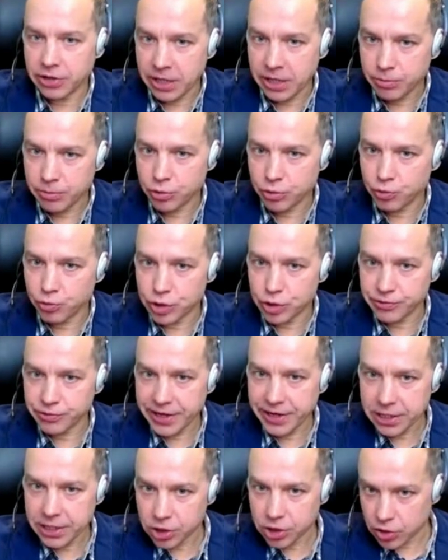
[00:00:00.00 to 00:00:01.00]
input was
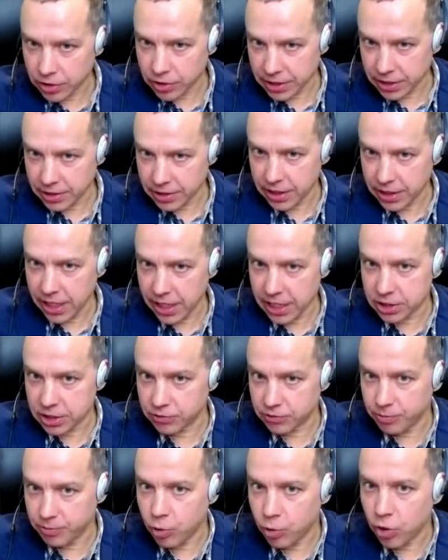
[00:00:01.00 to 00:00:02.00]
very strong in the case
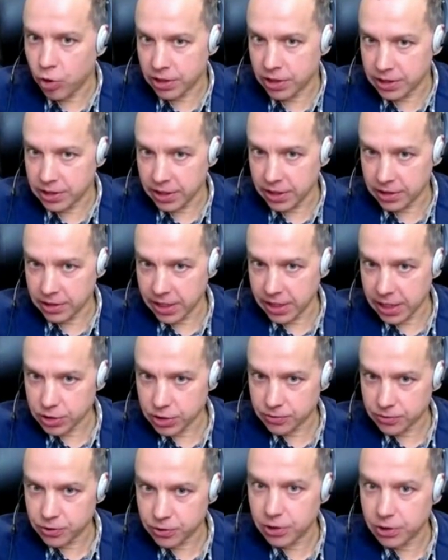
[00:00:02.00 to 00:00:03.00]
of Poland, in the case of
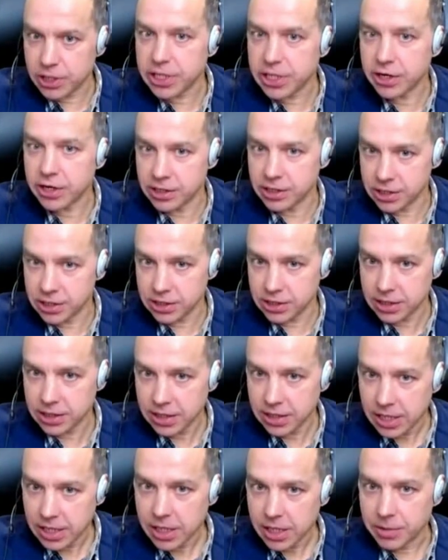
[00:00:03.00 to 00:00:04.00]
Solidarność.
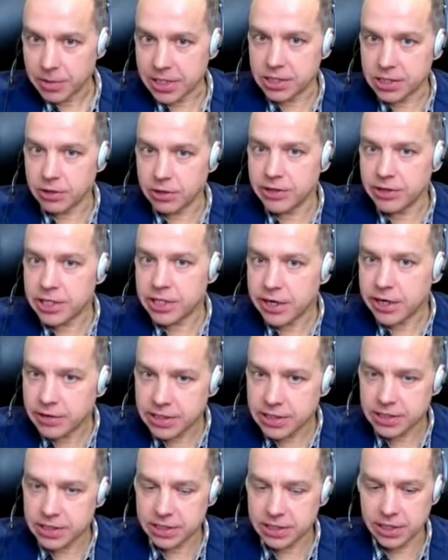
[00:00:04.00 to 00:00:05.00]
Because
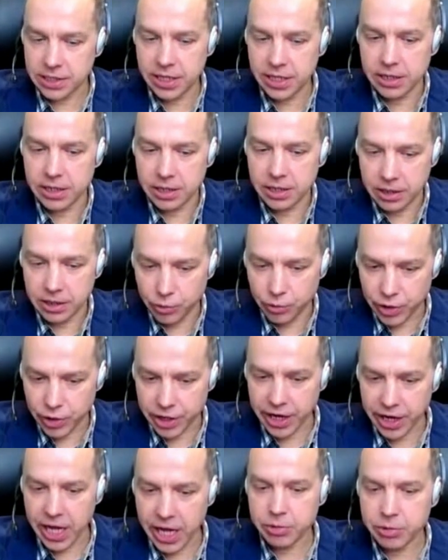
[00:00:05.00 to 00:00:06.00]
Solidarność, they uh, were
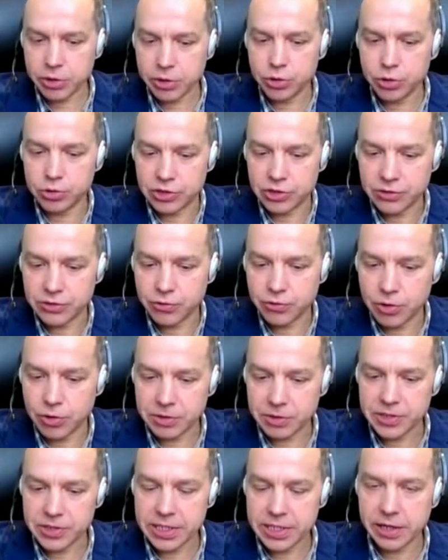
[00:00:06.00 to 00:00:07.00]
able to transform
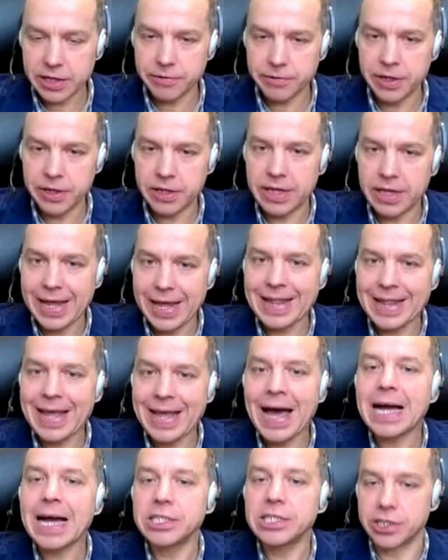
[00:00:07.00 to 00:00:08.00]
themselves into an
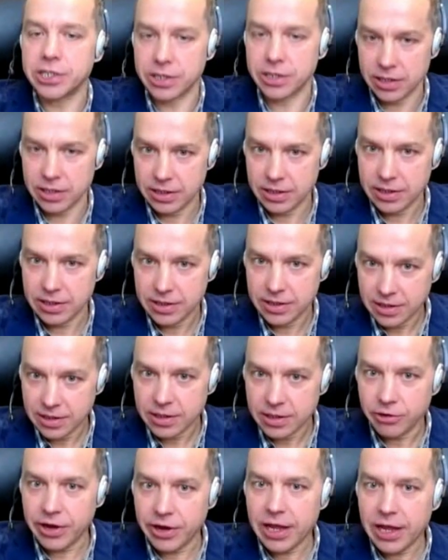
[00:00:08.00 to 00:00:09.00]
actor
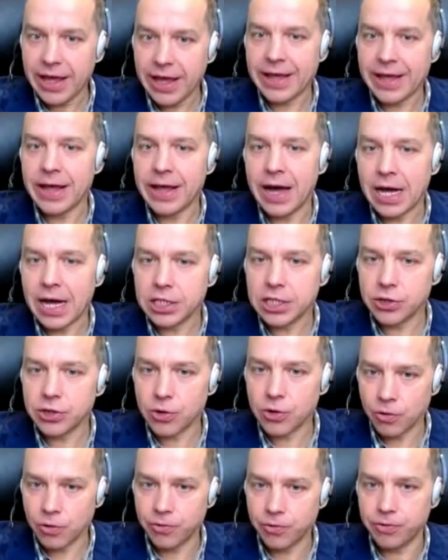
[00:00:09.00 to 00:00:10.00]
really an actor
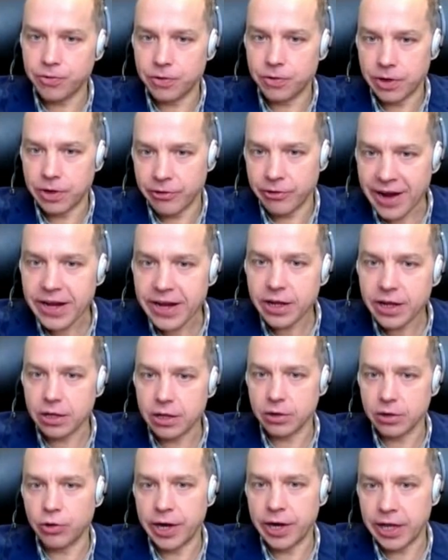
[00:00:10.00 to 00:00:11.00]
of uh,
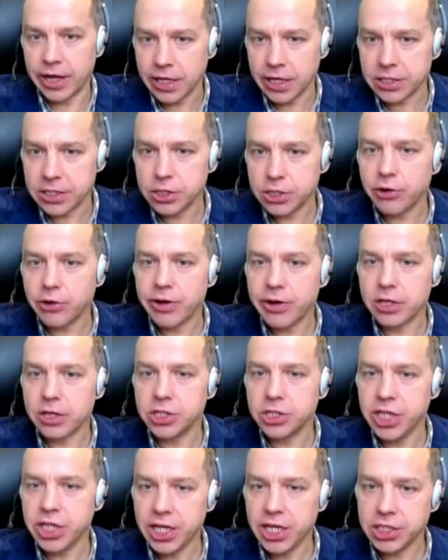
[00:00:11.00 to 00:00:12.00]
radical and historical
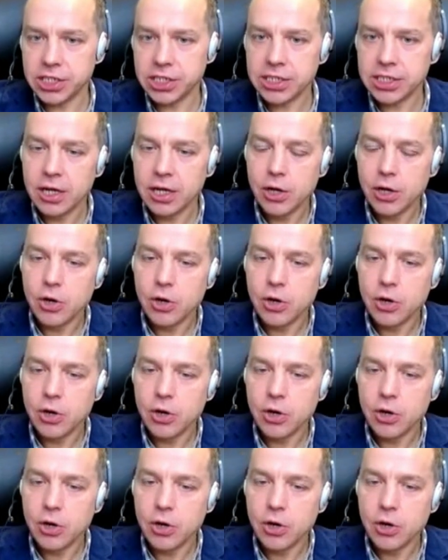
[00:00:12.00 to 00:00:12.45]
changes